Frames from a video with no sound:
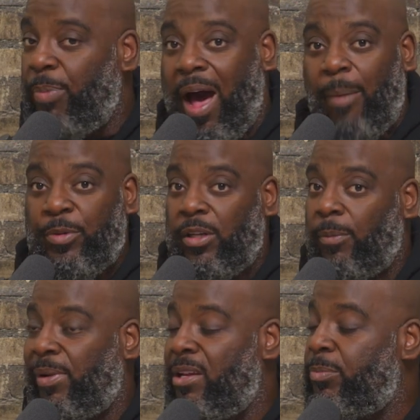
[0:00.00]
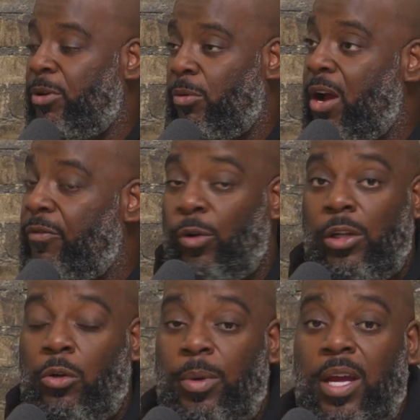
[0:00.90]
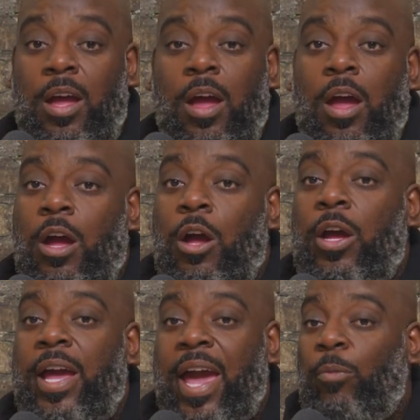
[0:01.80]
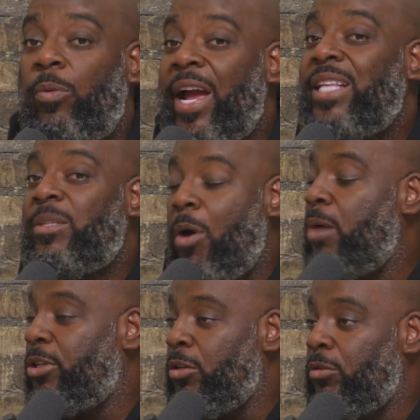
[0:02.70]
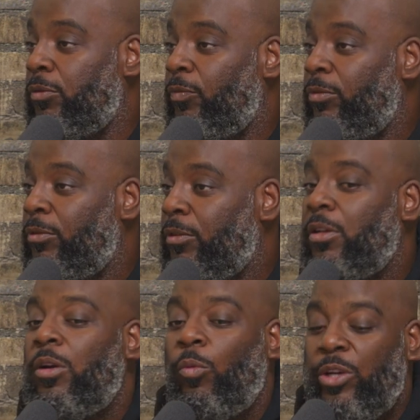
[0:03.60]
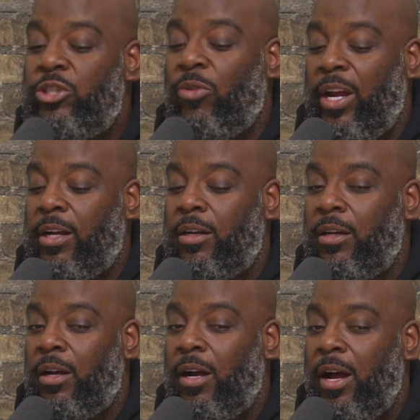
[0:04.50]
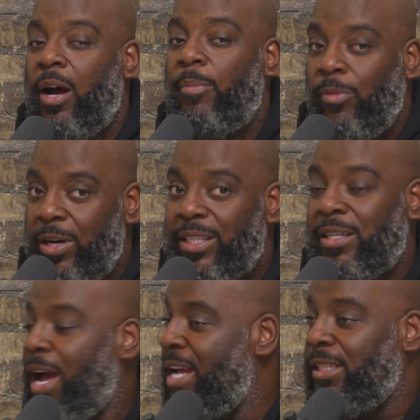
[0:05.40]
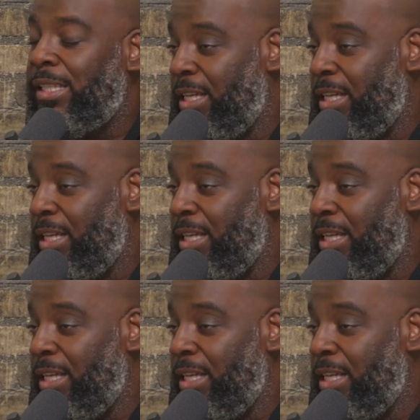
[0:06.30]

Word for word: popular place, been around for a little bit. Yeah. At Red's Barbecue, we drank a brisk iced